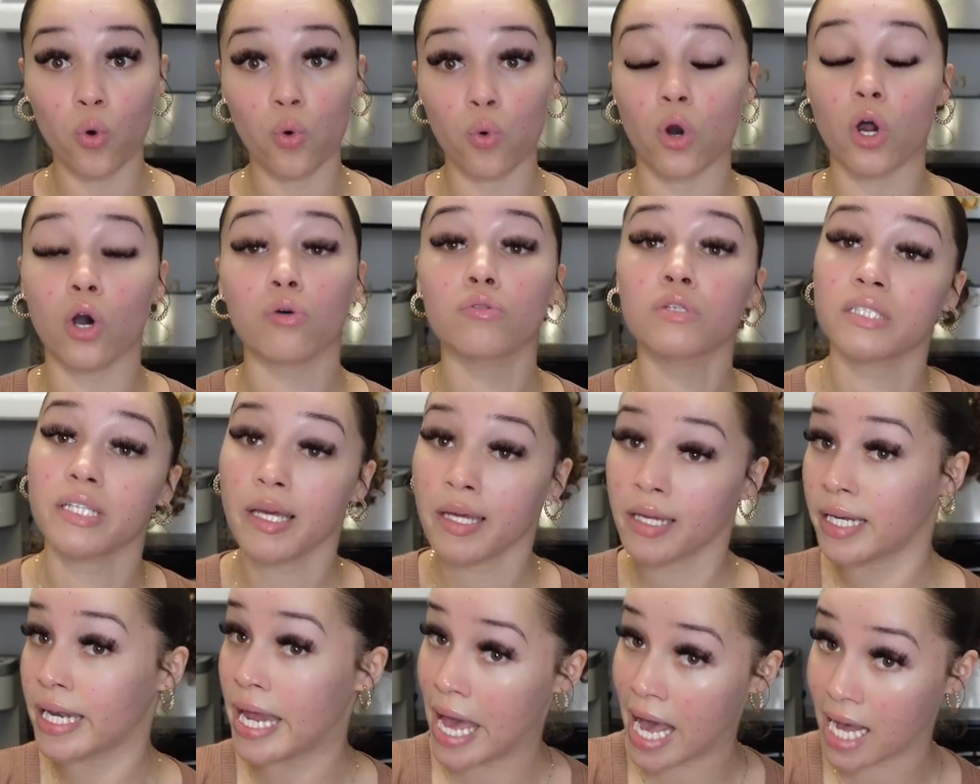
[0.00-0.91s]
gross
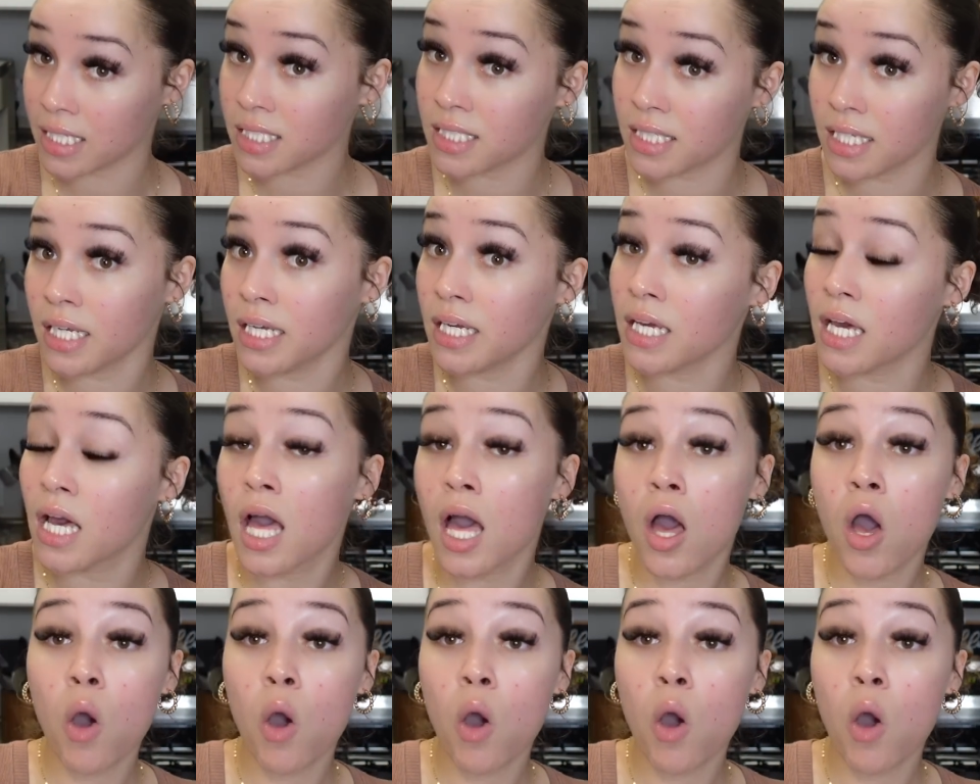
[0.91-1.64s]
and nasty